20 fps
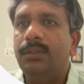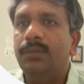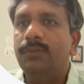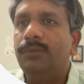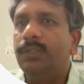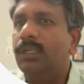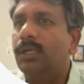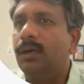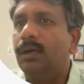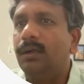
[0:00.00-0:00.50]

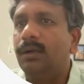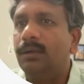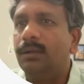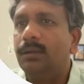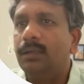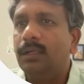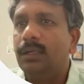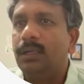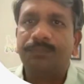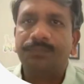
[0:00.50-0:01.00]
UVCon.
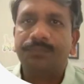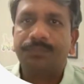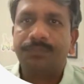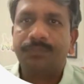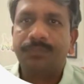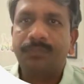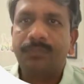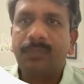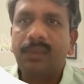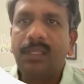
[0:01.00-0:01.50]

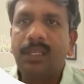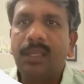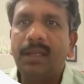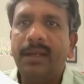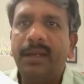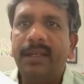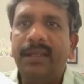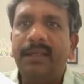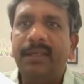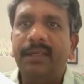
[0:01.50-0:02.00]

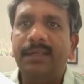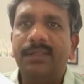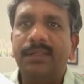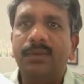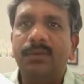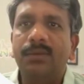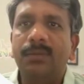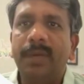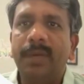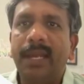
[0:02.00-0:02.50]
Right, let's
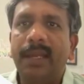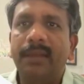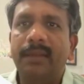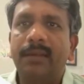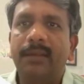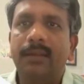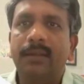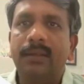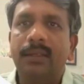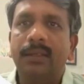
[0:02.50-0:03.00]
go back.
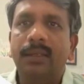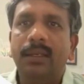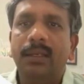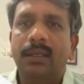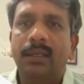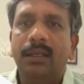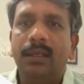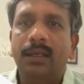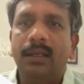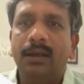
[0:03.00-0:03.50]

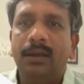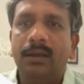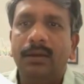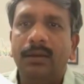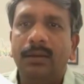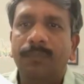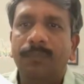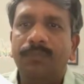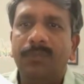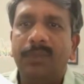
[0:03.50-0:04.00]

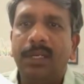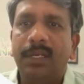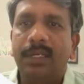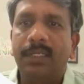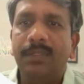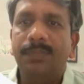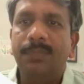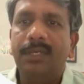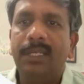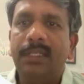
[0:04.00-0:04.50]
Let's
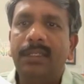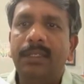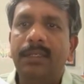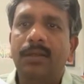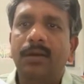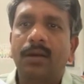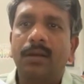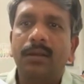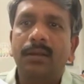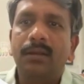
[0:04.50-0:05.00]
build the
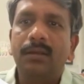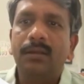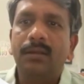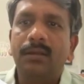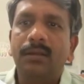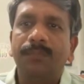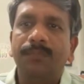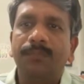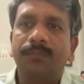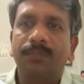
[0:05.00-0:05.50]
Docker.
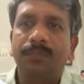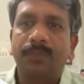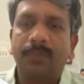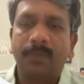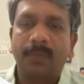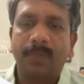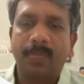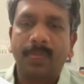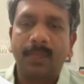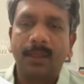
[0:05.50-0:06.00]

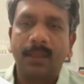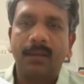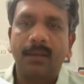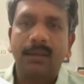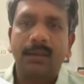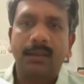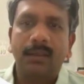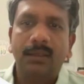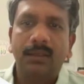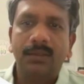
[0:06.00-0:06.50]

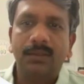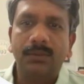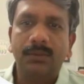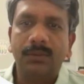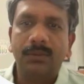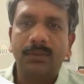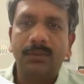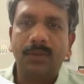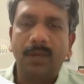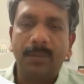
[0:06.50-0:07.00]
So
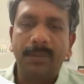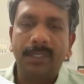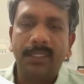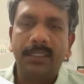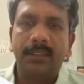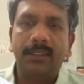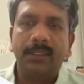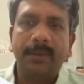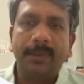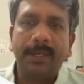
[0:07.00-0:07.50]
you copy
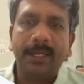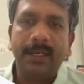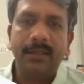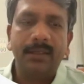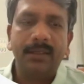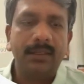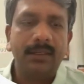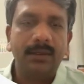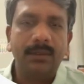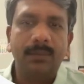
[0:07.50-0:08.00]
that command,
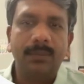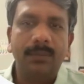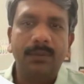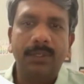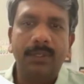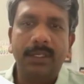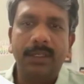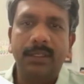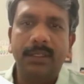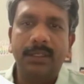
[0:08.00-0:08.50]
put
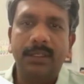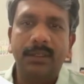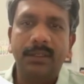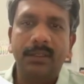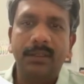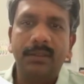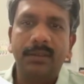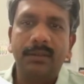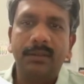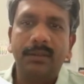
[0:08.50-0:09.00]
it
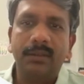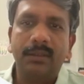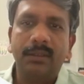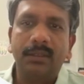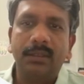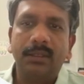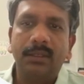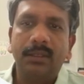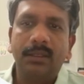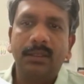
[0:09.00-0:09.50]
here.
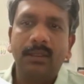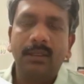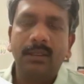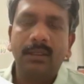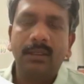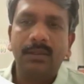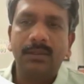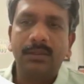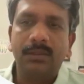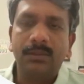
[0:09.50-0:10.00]

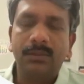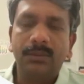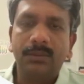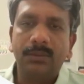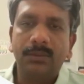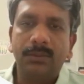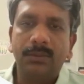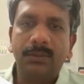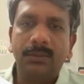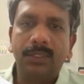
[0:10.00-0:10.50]

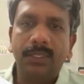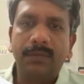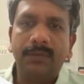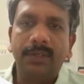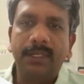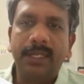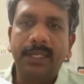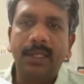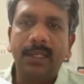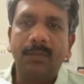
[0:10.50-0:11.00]
So it will
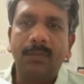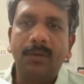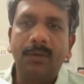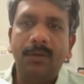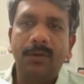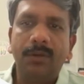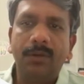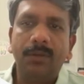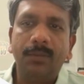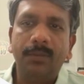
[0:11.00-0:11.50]
take a
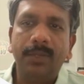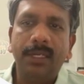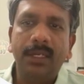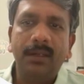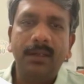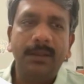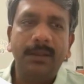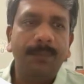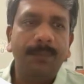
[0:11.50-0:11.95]
moment to build.